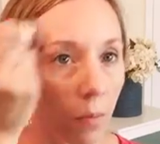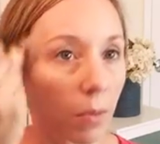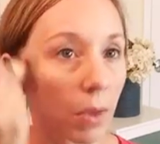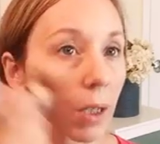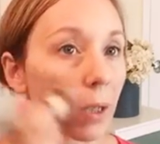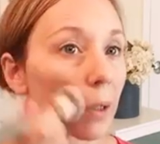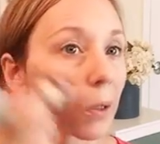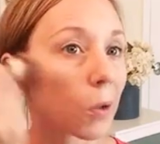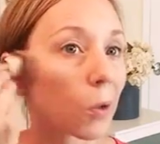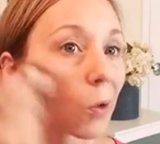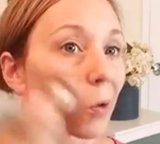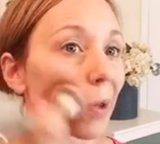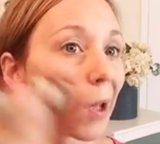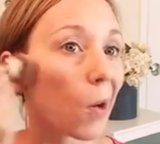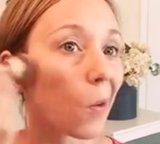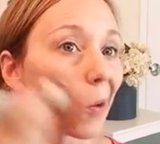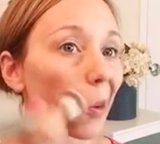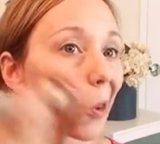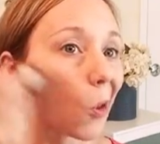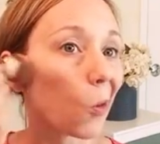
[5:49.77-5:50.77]
I'm not gonna do
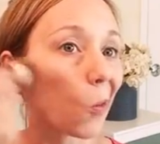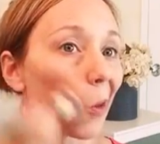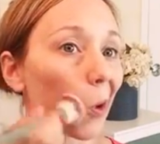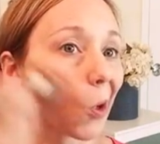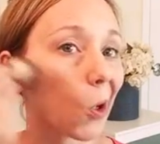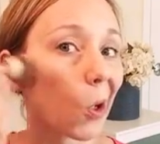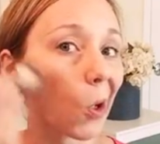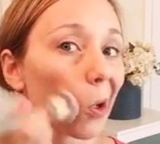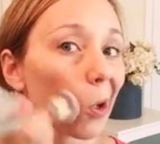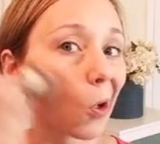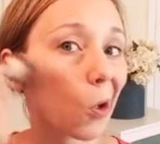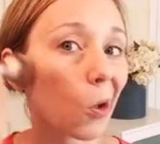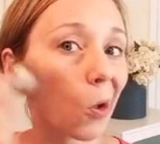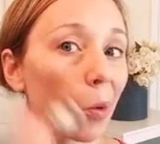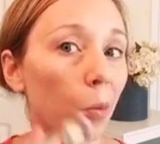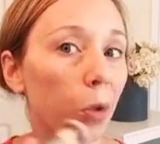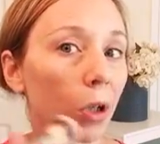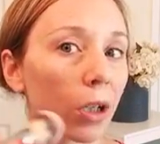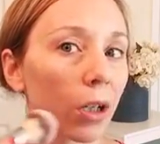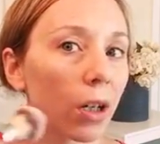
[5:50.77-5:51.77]
that with this one, and I'm just
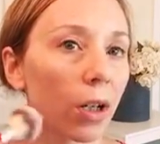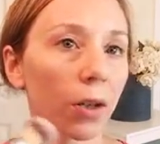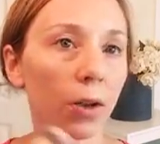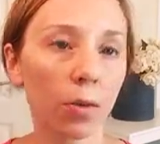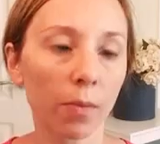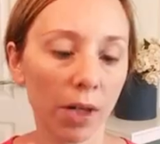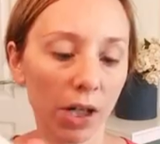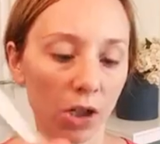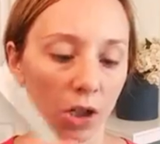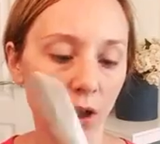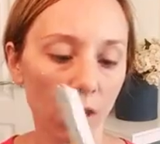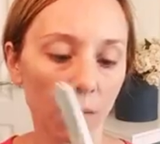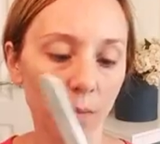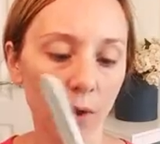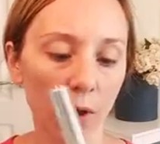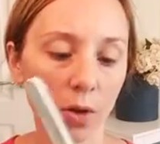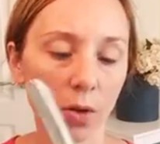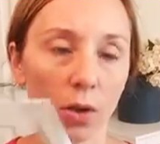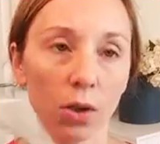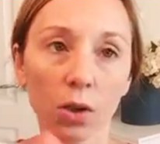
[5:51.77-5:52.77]
gonna put it under my
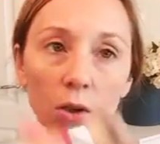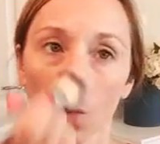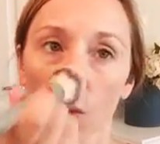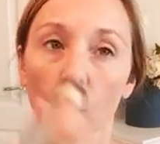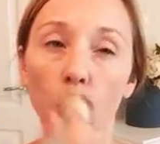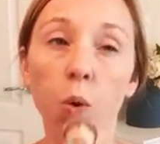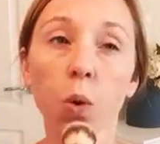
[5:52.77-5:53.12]
cheekbones.